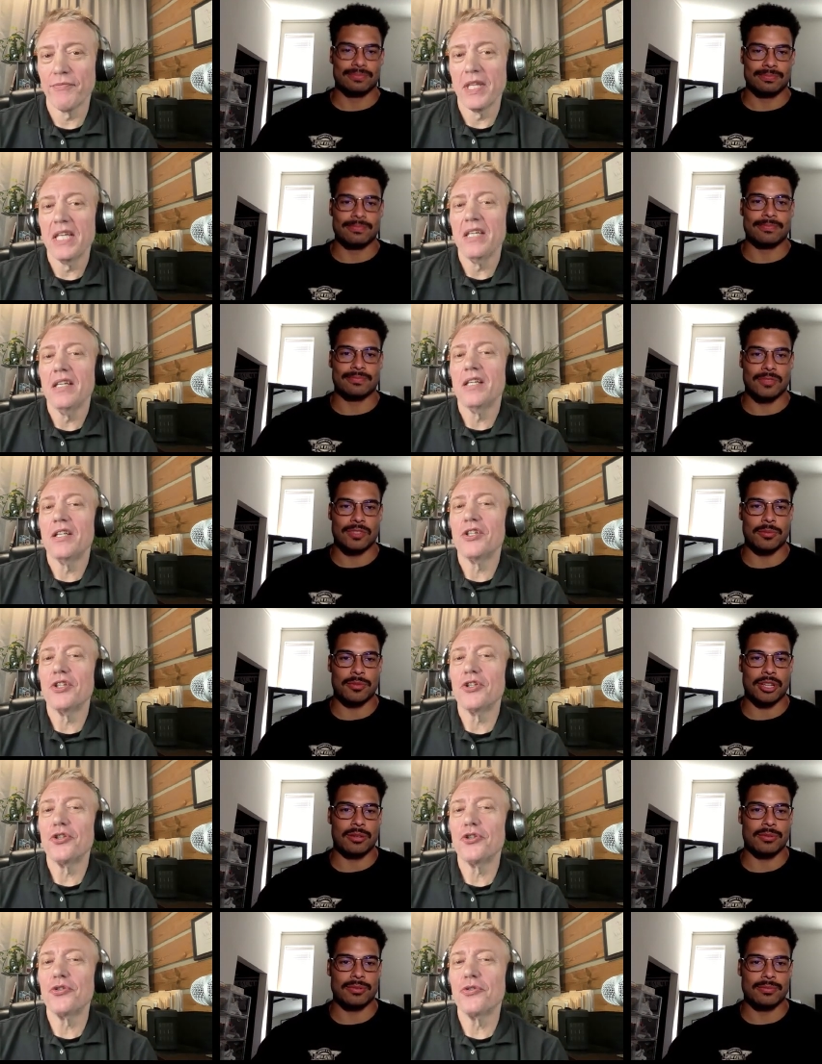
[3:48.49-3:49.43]
Speaker 1: no all the time.
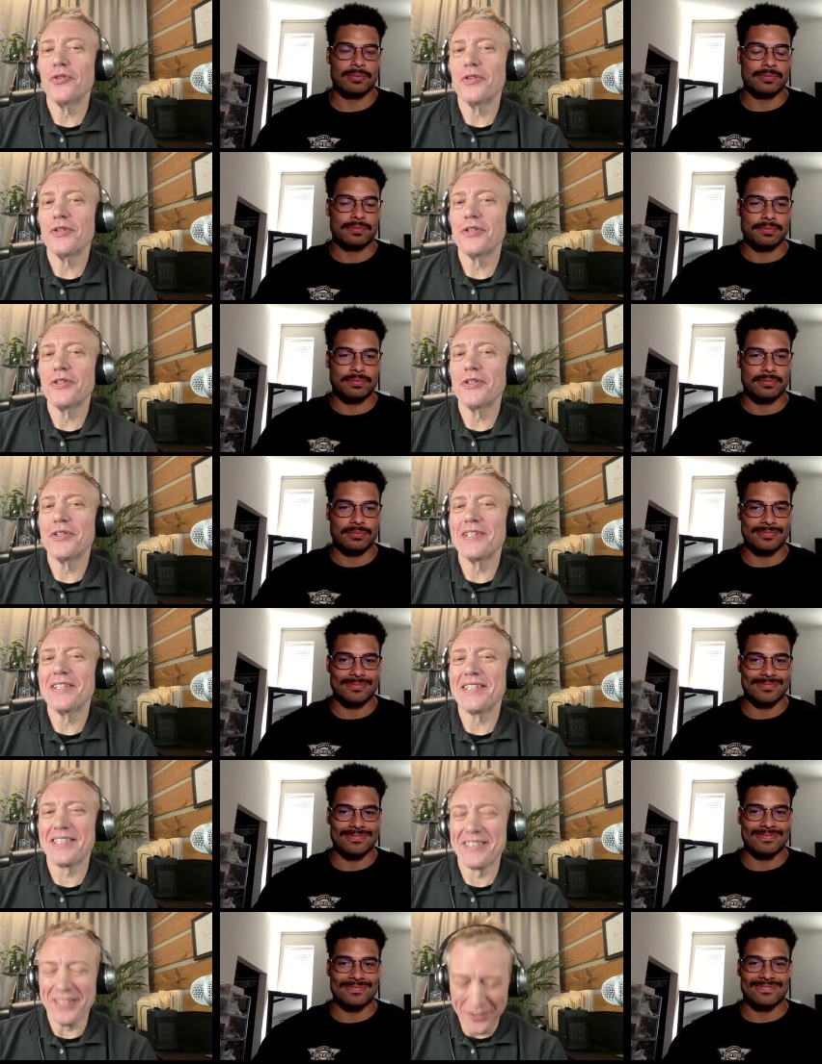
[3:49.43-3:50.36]

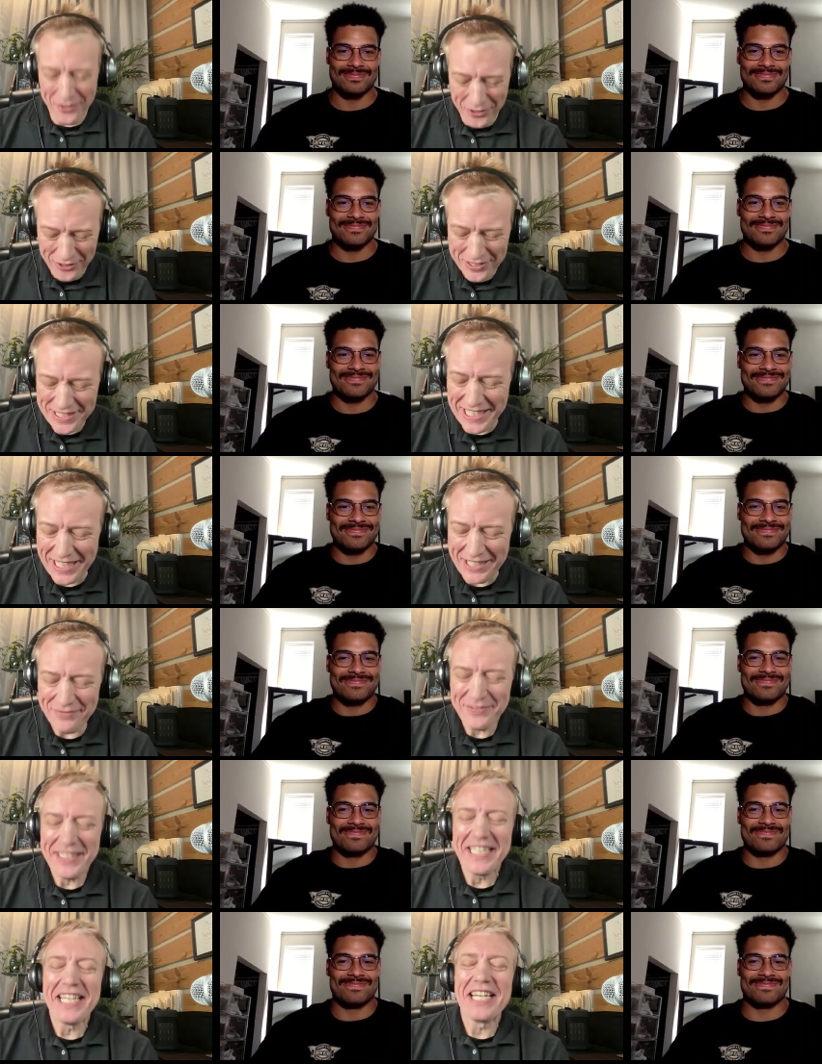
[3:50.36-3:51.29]
you
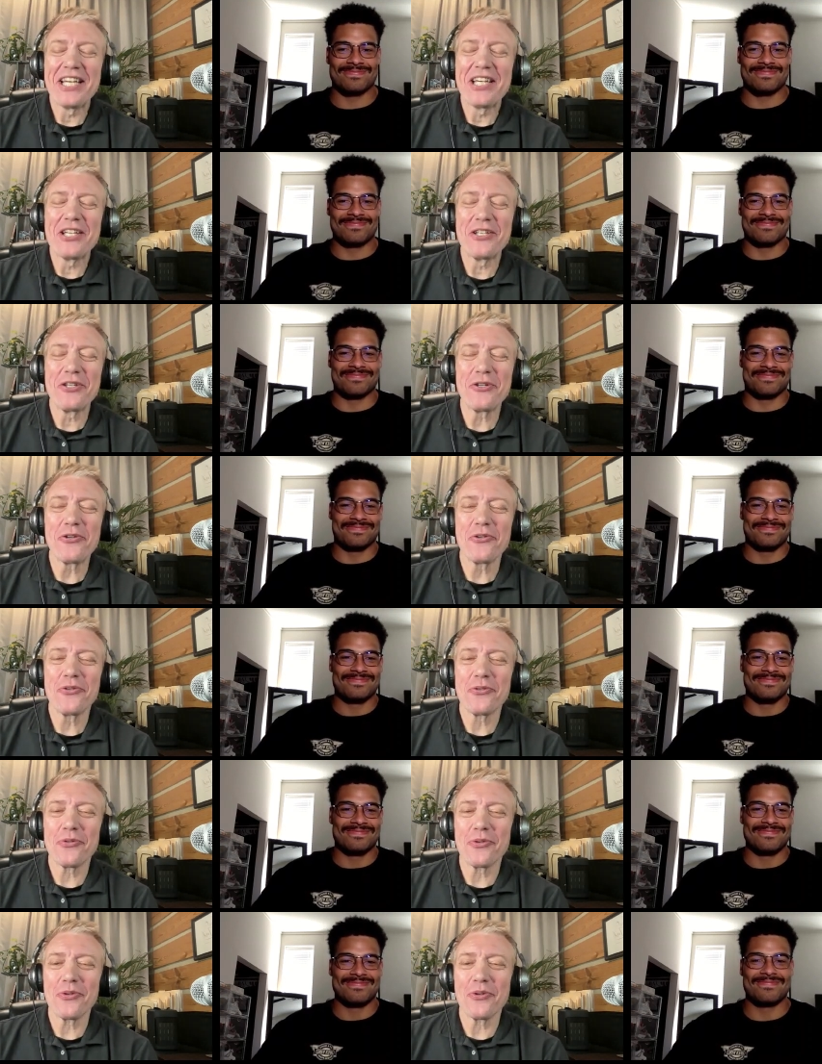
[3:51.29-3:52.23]
raise
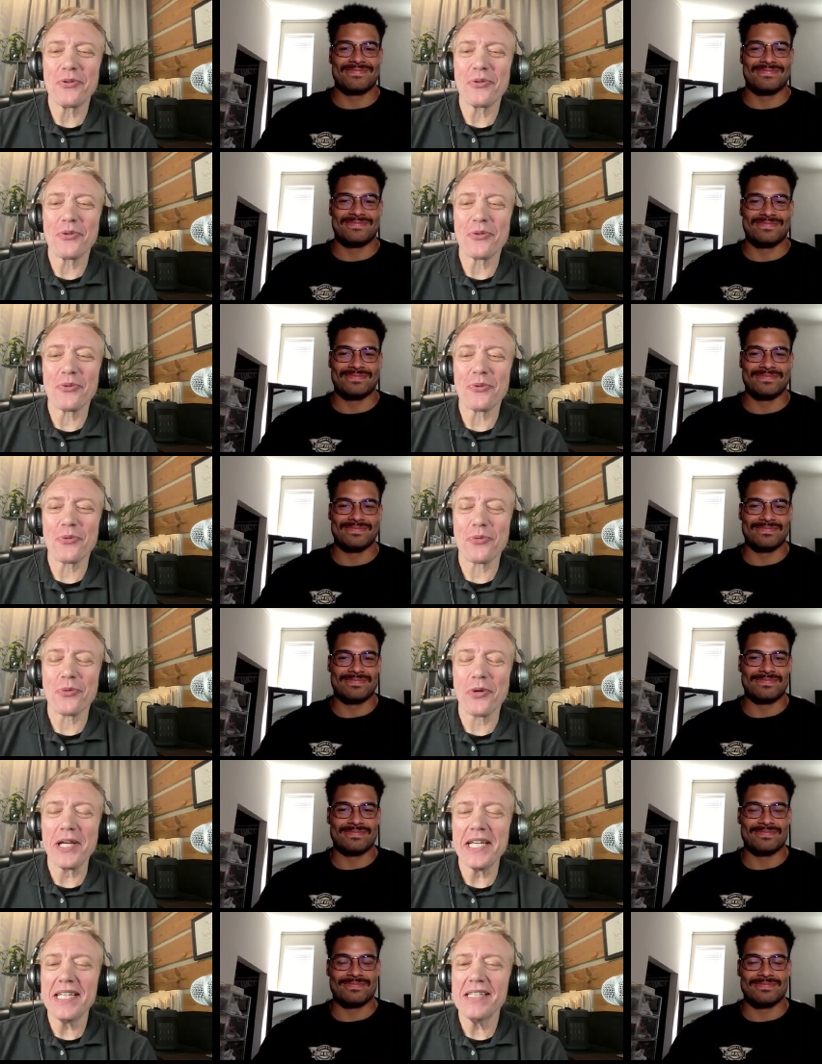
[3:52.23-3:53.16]

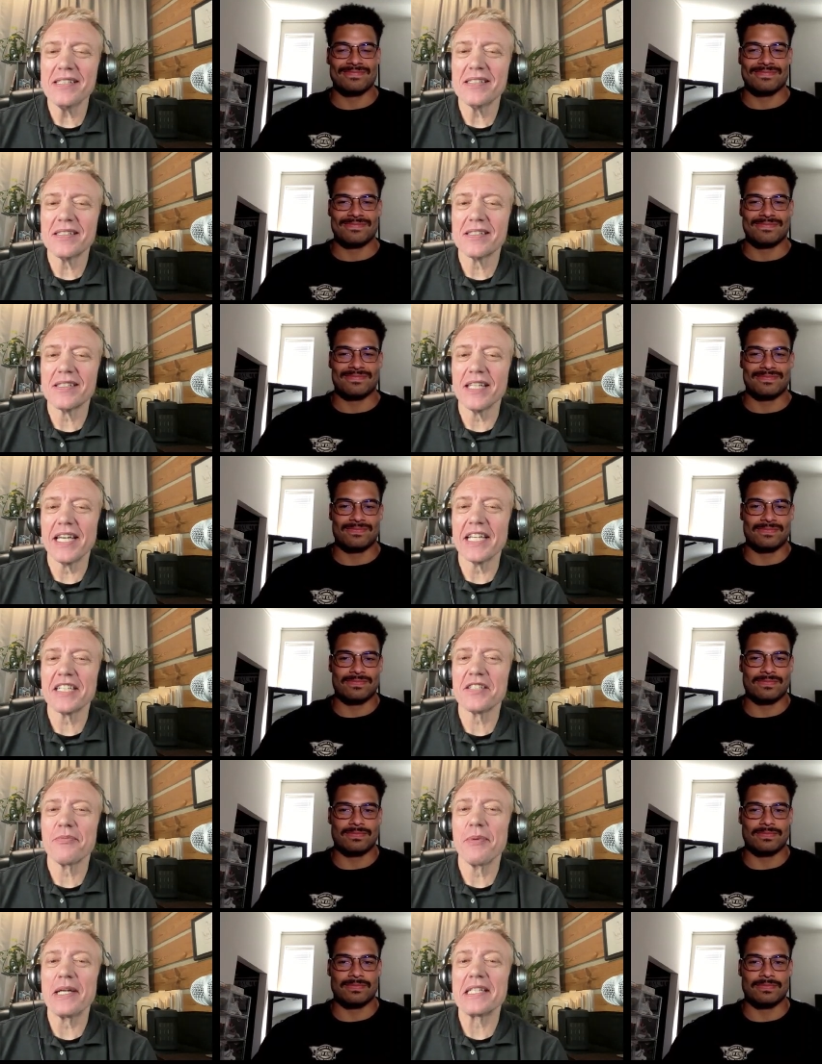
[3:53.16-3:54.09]
expectations, and what you did
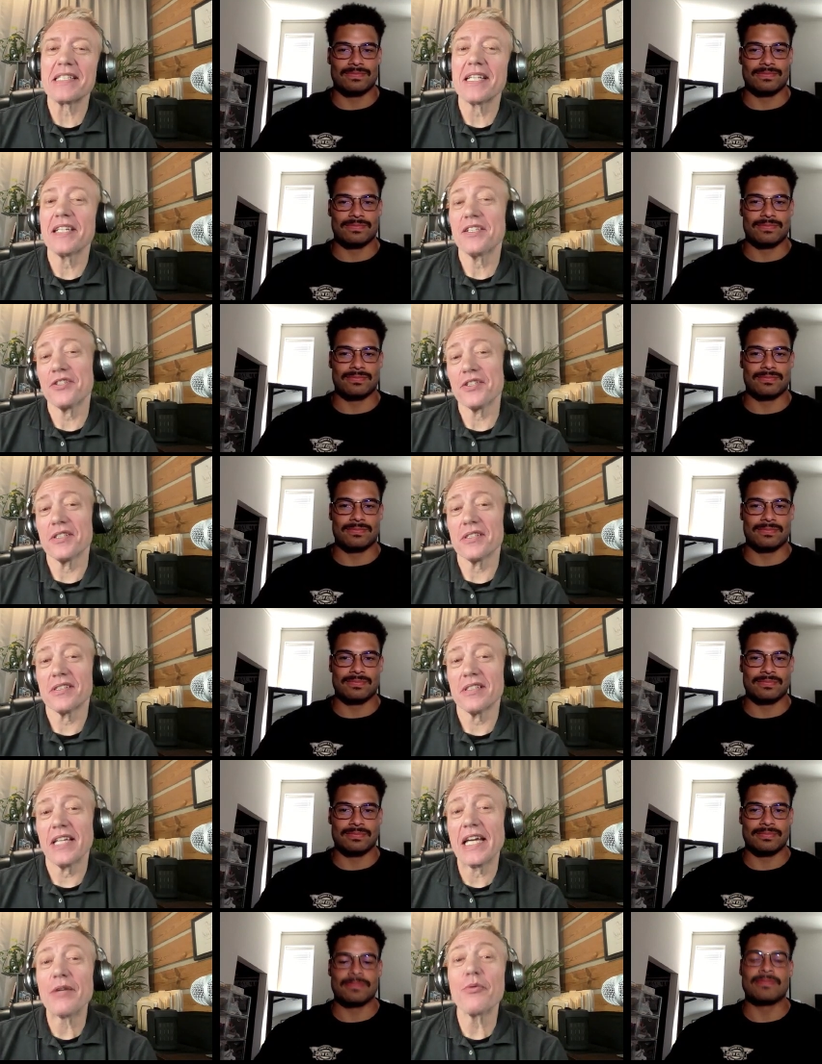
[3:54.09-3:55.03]
last year
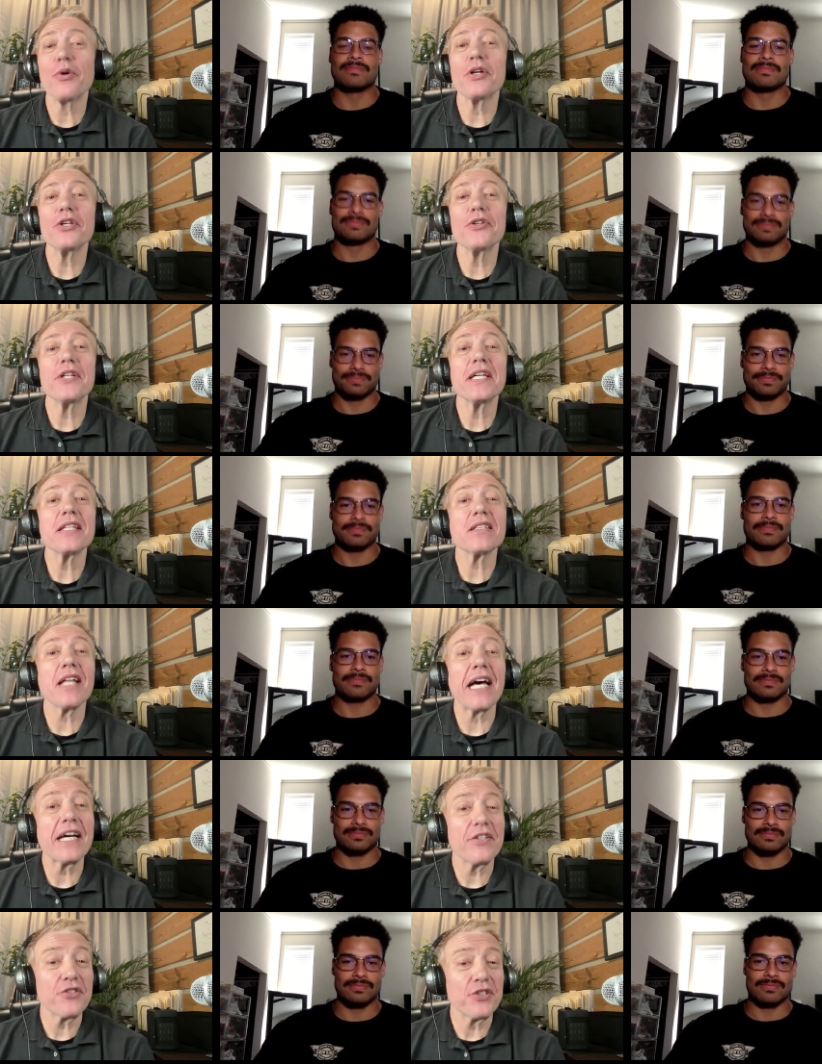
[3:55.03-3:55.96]
raised
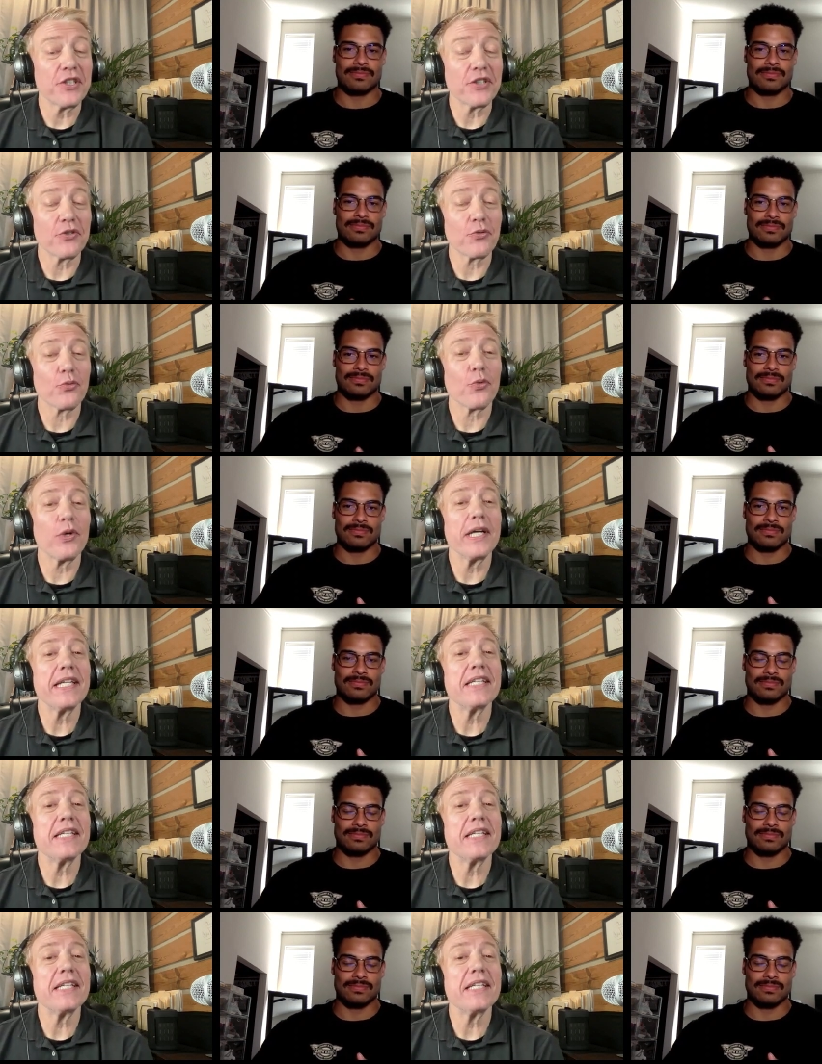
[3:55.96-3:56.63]
expectations.